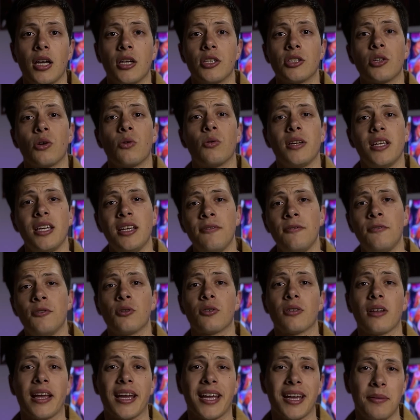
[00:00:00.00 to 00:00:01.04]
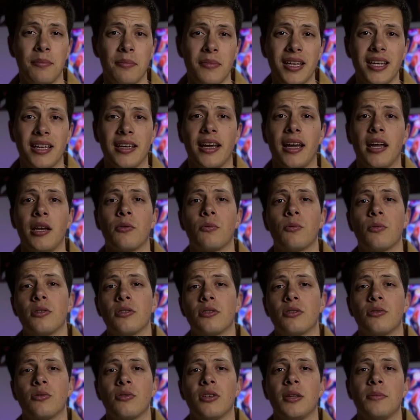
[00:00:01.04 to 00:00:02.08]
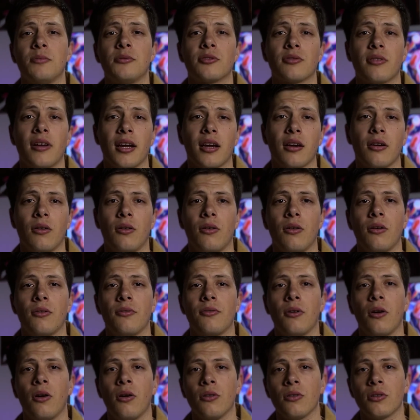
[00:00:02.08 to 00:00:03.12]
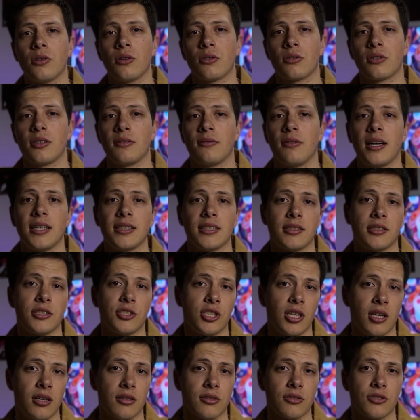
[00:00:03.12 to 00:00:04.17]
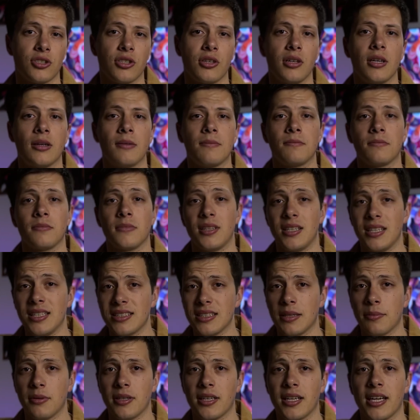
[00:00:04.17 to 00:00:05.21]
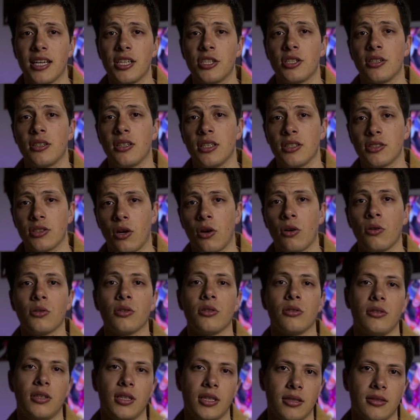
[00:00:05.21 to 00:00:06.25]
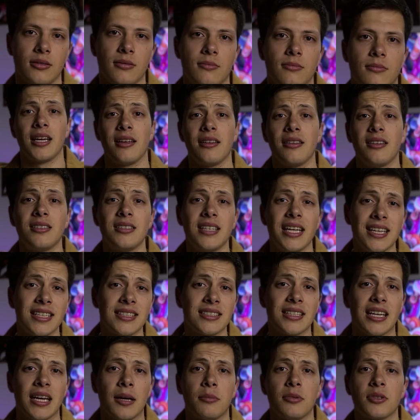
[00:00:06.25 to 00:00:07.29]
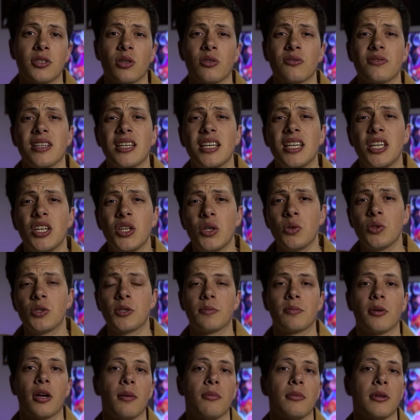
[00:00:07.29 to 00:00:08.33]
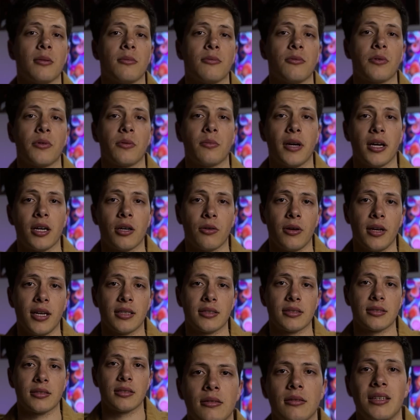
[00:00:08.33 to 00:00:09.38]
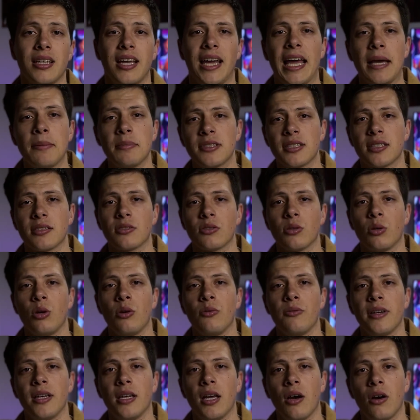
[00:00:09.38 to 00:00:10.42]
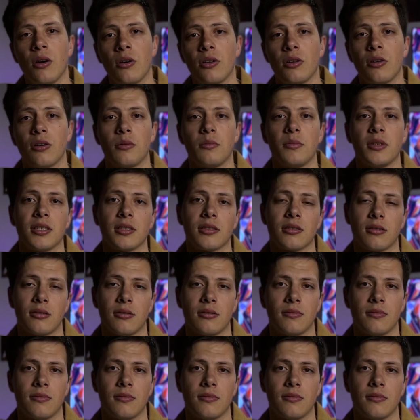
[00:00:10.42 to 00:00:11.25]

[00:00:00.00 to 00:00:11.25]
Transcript: So if you're like me and want to keep track of all your devices' charge, this application is all you need. The next app solves a huge problem with macOS, the absence of an audio mixer.